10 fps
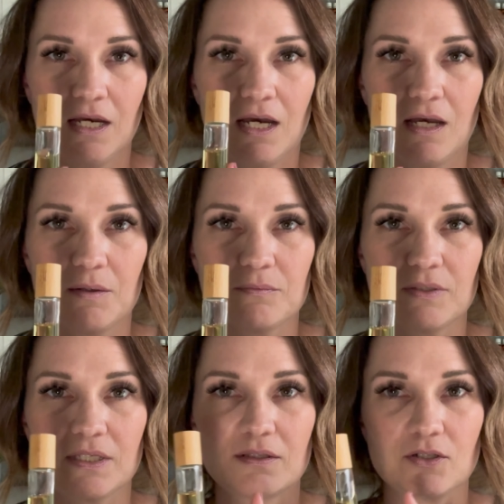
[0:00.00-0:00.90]

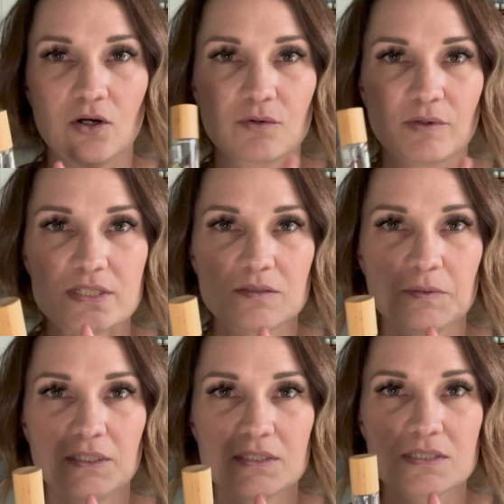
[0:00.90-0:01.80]
There are
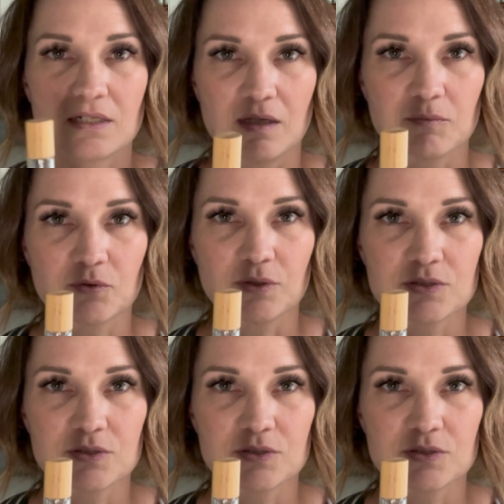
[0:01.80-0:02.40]
recipes that I'm going